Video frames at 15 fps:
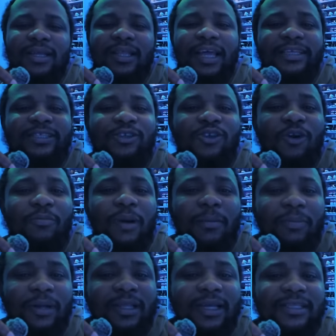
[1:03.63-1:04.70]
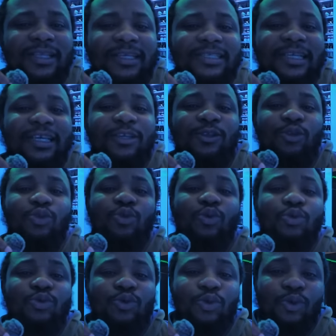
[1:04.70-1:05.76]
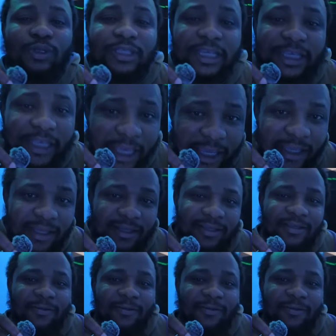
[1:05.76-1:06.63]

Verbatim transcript: I say, your papa, now I say, Tonto Dikeh.